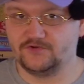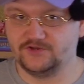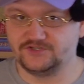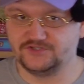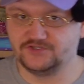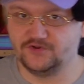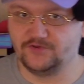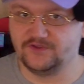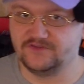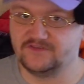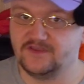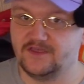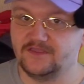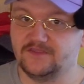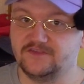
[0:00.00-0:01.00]
creature
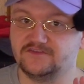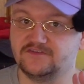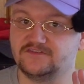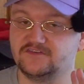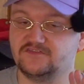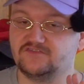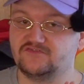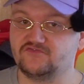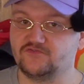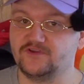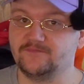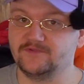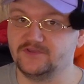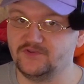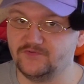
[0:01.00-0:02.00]
tokens. This is
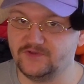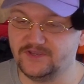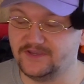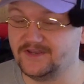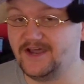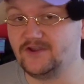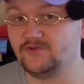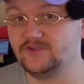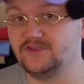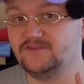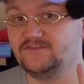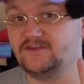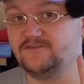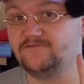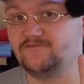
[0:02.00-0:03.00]
extremely unique. Not only
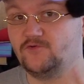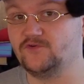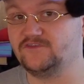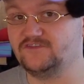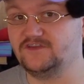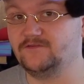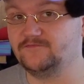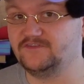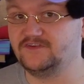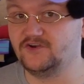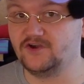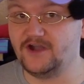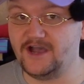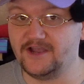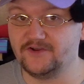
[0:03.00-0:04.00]
is it a 4 CMC
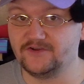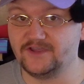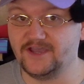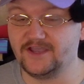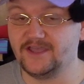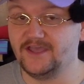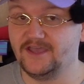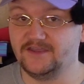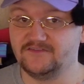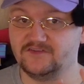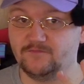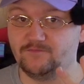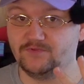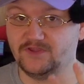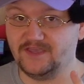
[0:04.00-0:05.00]
or higher deck, it's
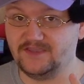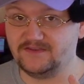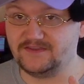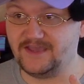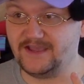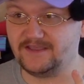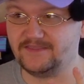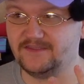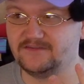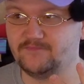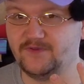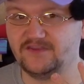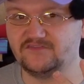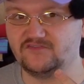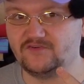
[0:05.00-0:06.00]
a blink deck that's
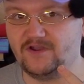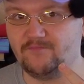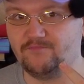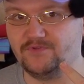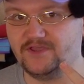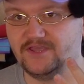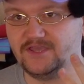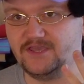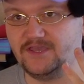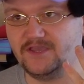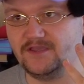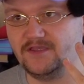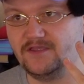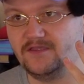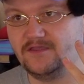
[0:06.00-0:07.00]
based around
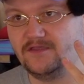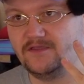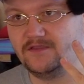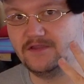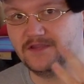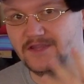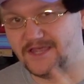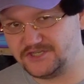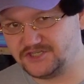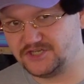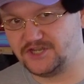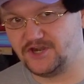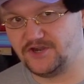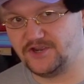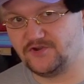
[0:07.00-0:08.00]
blinking
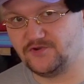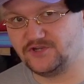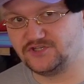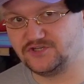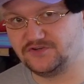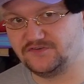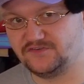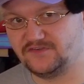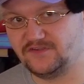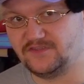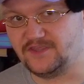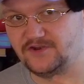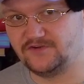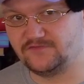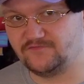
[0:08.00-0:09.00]
legendary creatures
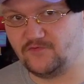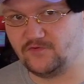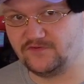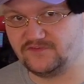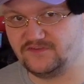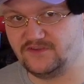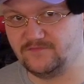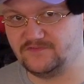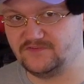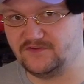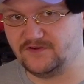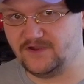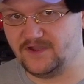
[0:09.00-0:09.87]
that are 4 CMC or